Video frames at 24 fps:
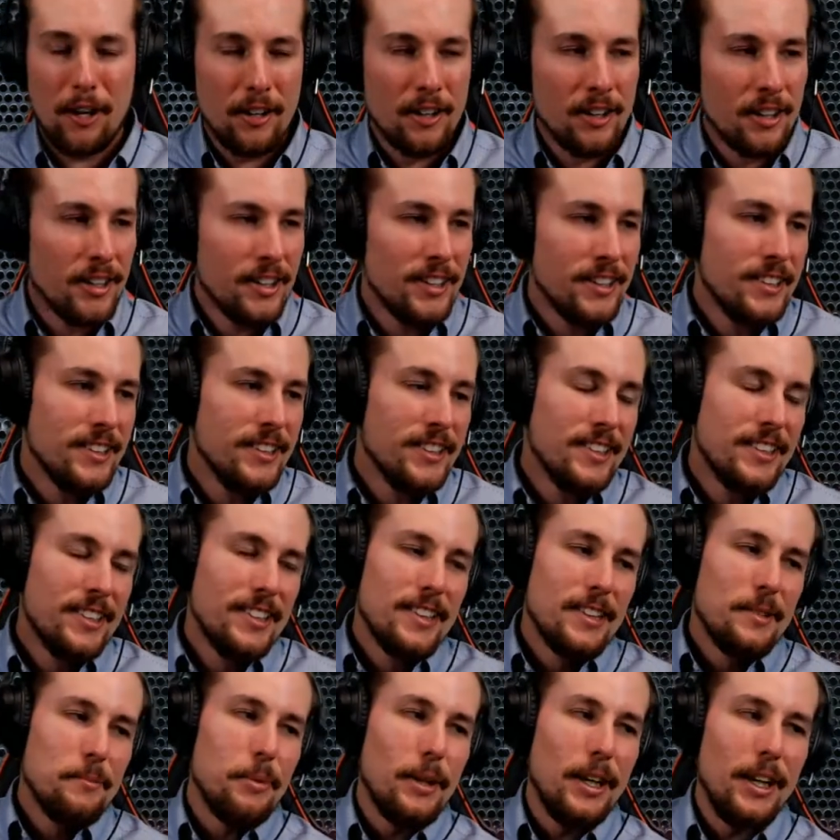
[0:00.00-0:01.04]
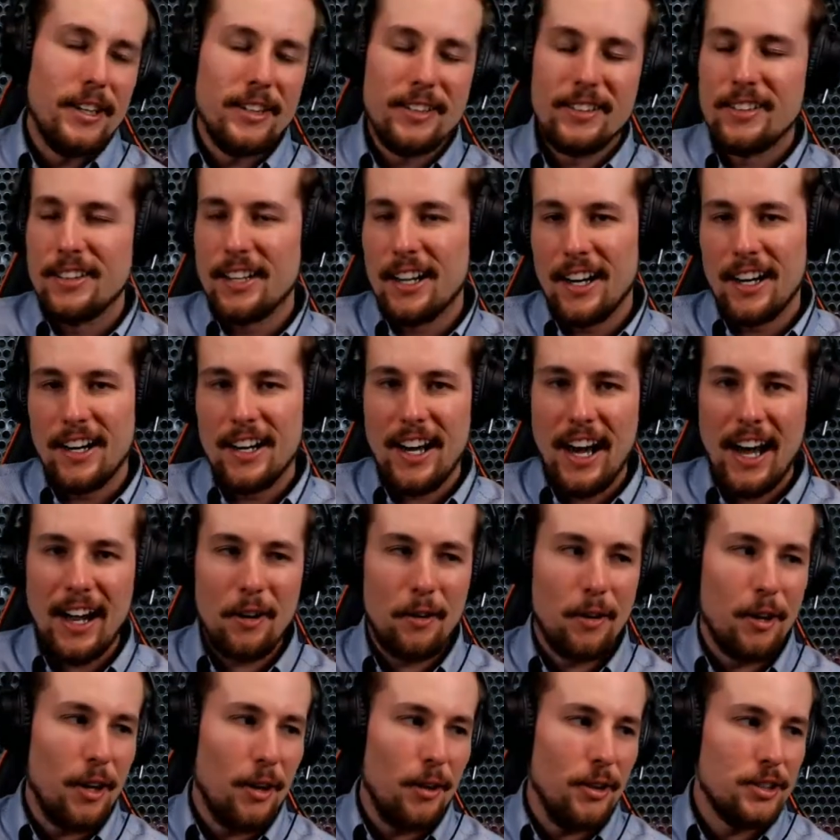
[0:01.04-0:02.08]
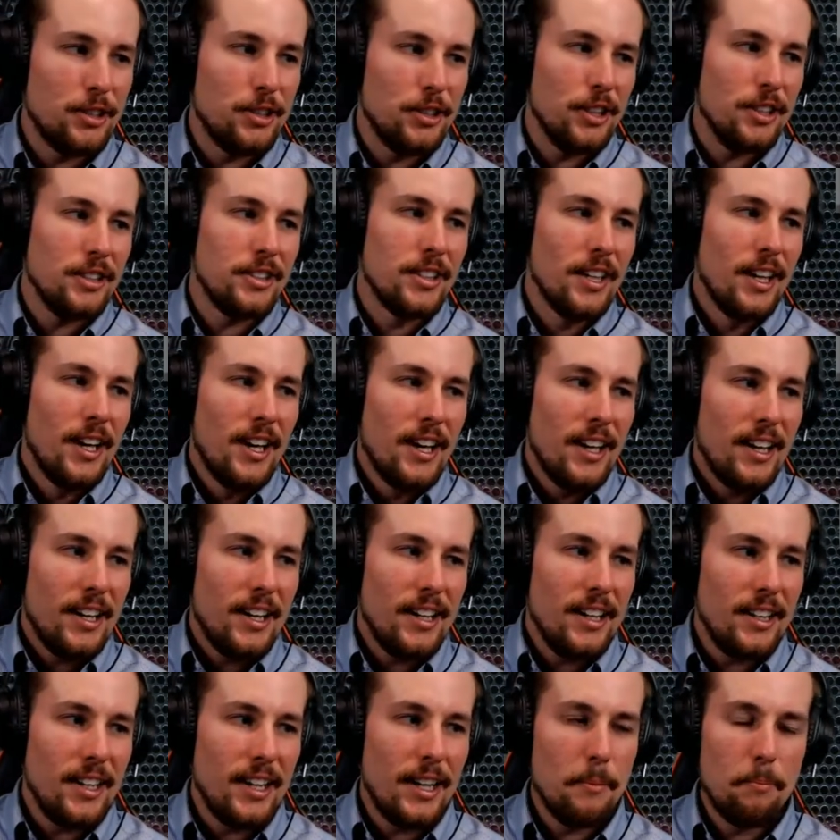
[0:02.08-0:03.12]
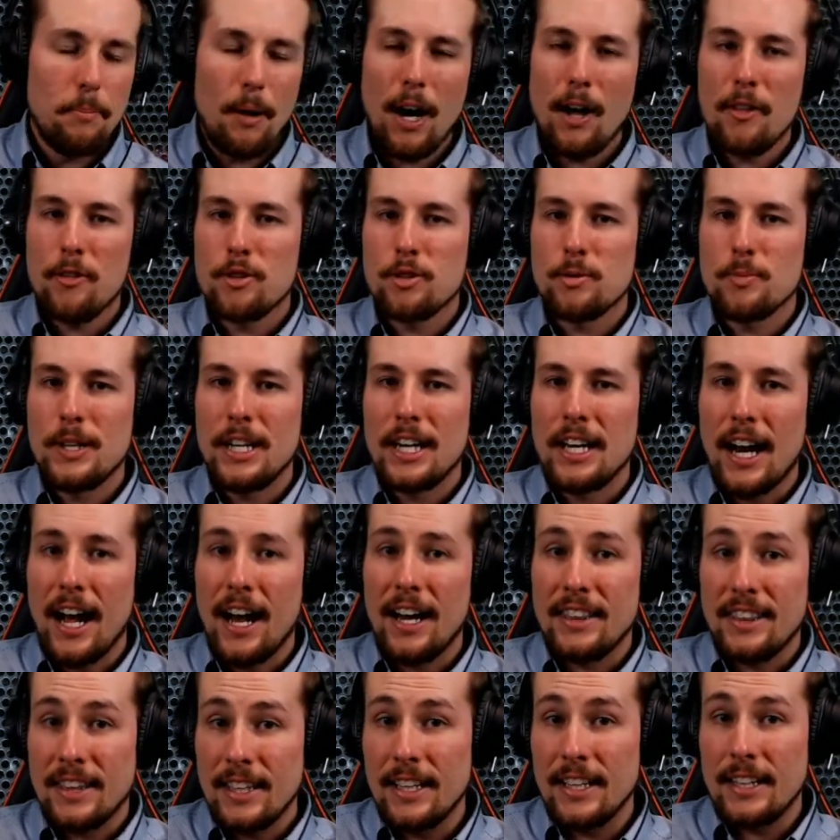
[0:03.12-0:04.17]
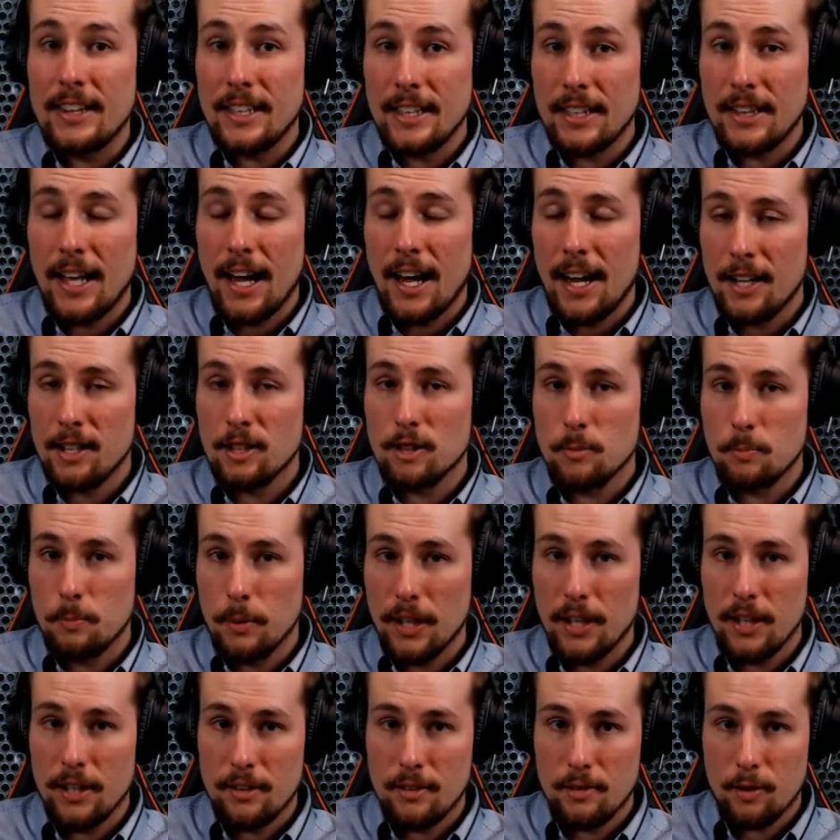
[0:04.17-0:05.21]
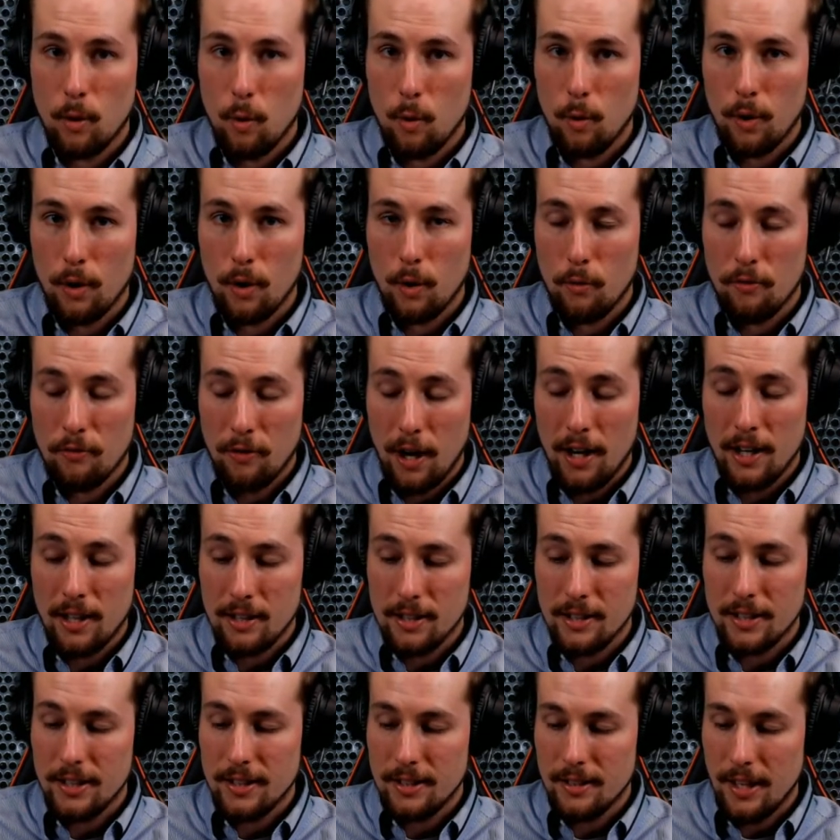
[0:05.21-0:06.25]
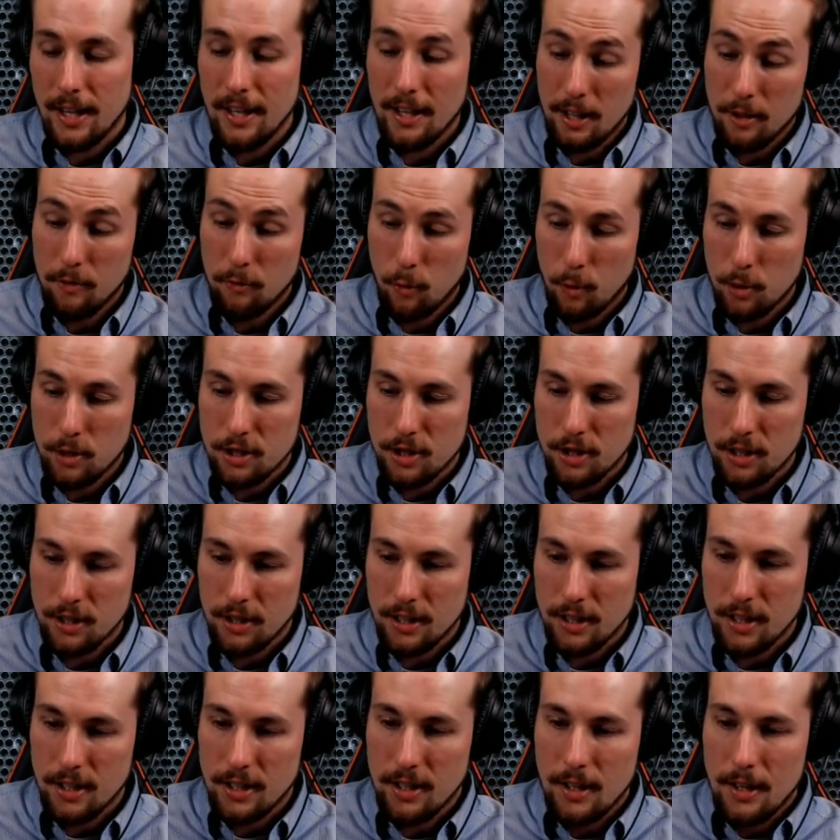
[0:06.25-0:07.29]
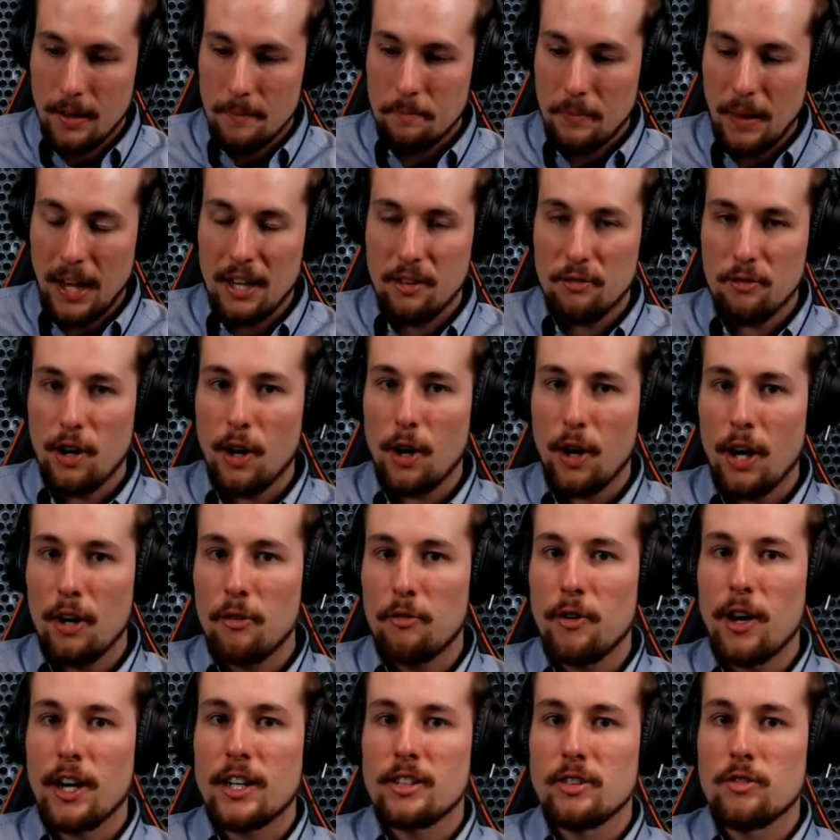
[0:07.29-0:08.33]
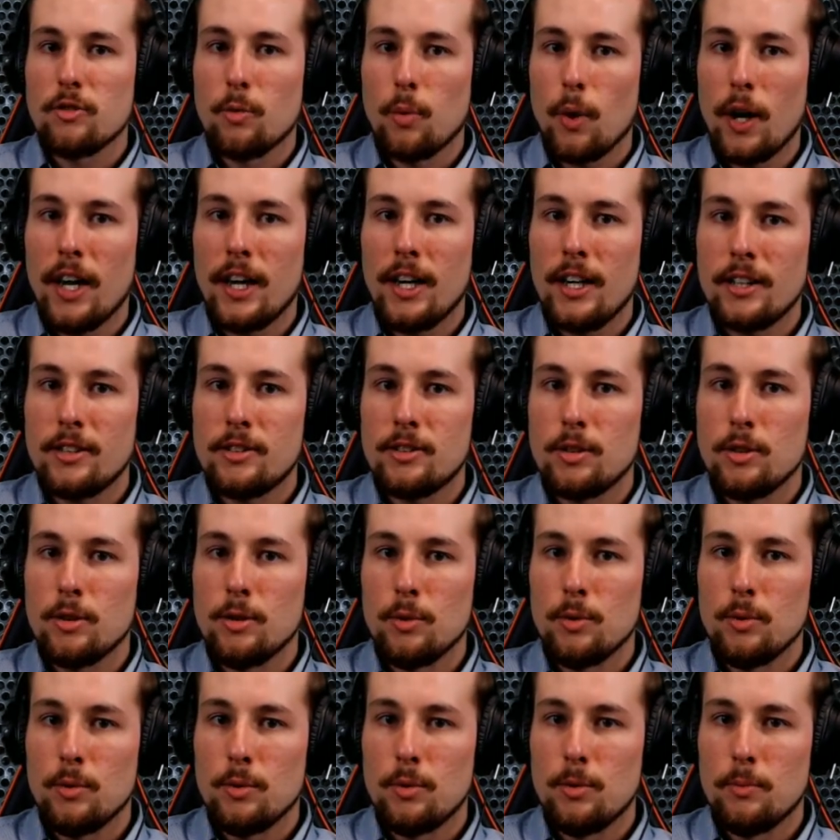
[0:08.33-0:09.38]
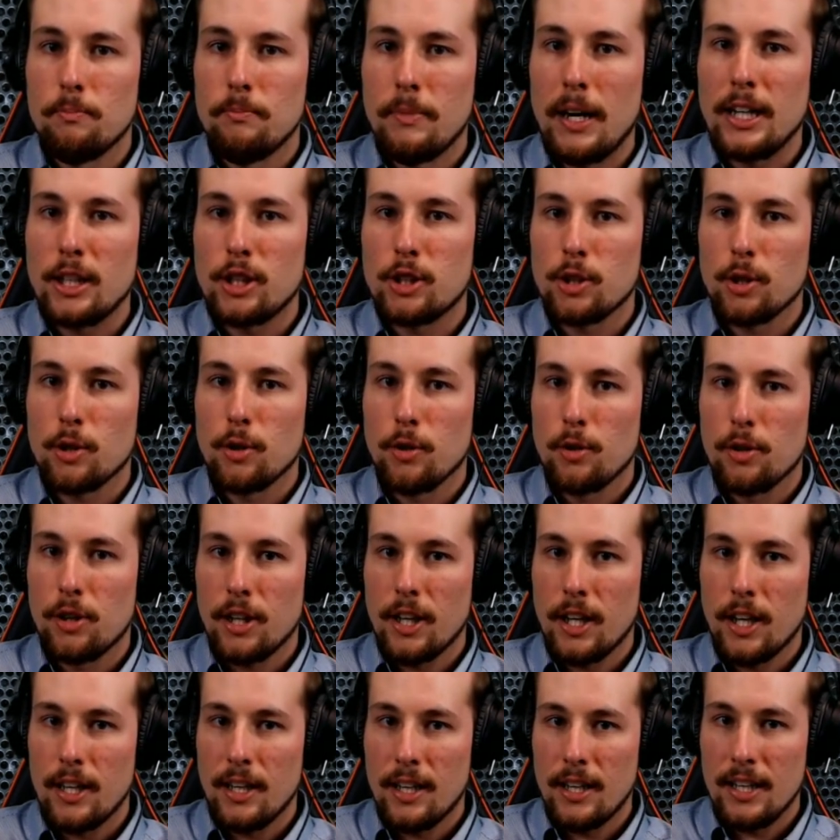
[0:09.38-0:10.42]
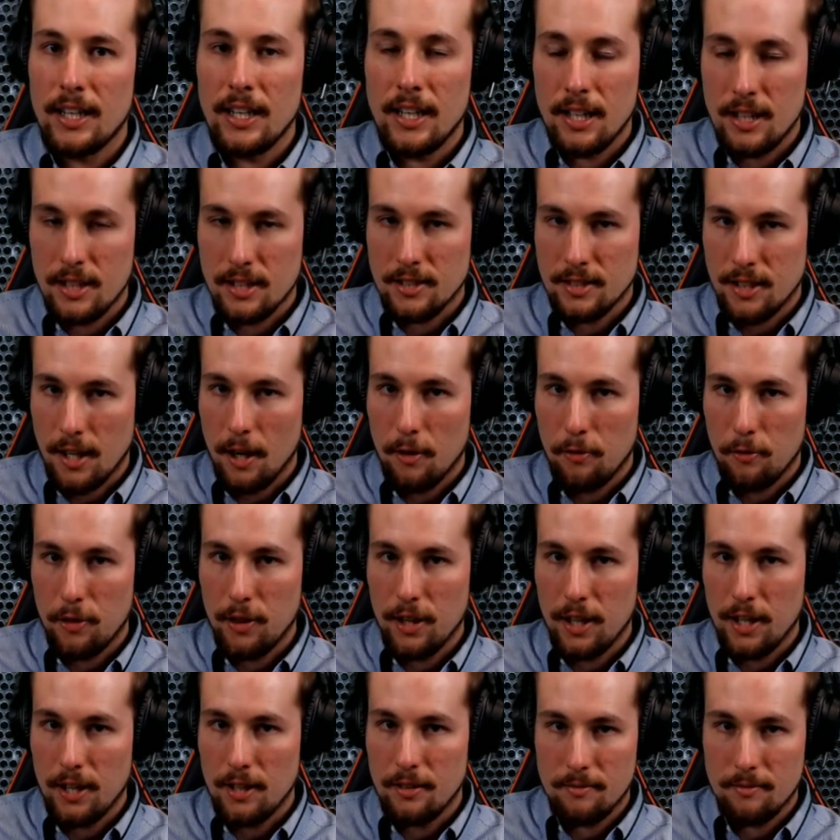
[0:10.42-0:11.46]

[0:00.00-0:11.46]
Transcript: right but uh, i don't know it's just it, it bothers me and i think that that has been frankly and unfortunately a very effective way to make sure that any of the stuff that